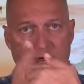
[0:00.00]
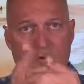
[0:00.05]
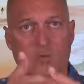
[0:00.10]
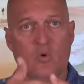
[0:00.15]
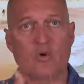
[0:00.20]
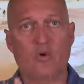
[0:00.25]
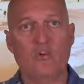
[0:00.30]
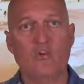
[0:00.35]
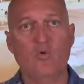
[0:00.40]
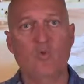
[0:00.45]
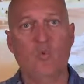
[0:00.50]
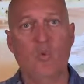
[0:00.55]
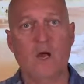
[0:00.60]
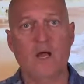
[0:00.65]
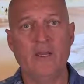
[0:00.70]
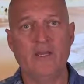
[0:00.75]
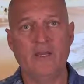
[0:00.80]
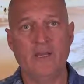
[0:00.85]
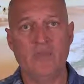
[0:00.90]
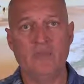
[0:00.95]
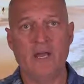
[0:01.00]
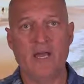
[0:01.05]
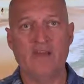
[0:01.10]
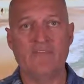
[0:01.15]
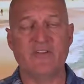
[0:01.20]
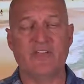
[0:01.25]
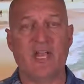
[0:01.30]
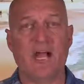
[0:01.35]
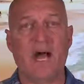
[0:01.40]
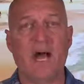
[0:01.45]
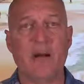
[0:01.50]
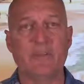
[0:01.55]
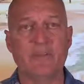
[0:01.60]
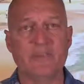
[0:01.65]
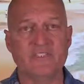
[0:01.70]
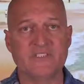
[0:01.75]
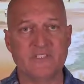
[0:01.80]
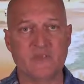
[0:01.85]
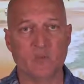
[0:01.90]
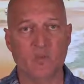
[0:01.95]
where you wind up having
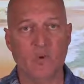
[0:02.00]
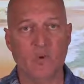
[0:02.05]
opposite